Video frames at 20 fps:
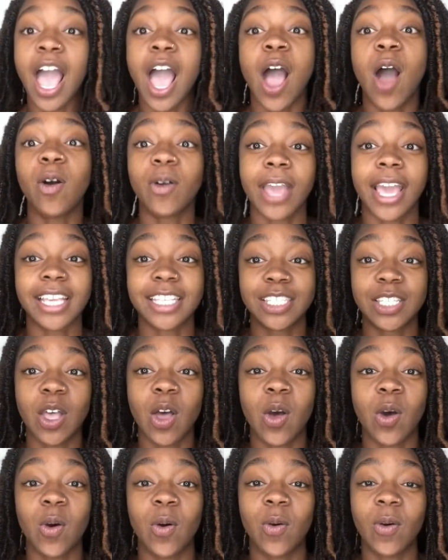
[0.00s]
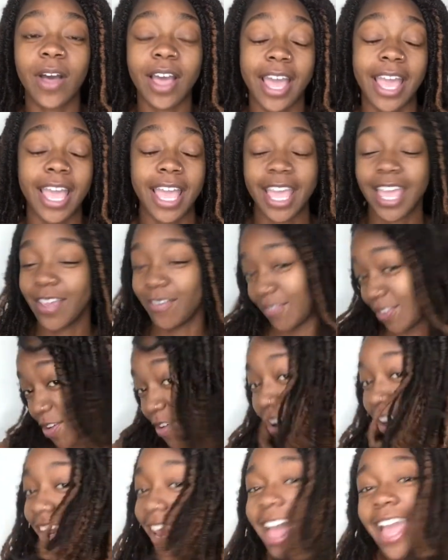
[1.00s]
Okay, so if
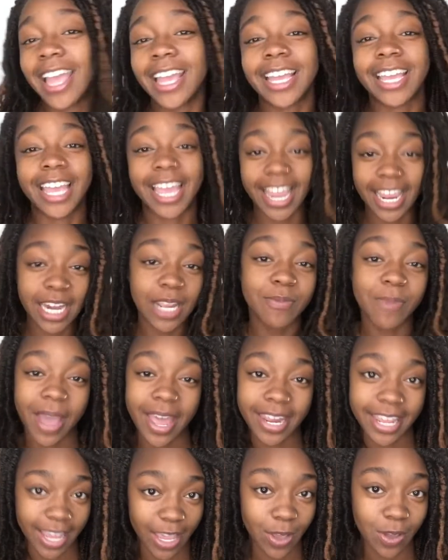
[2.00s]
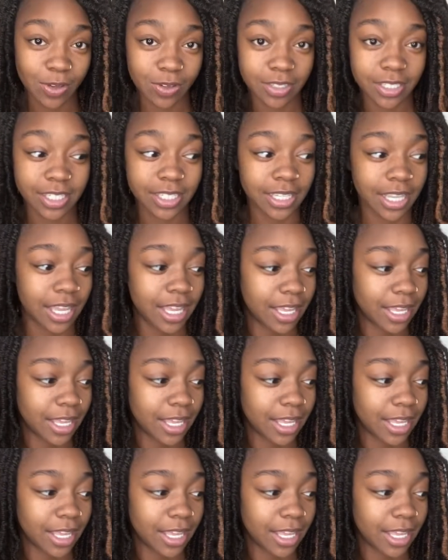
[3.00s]
you're like anybody else,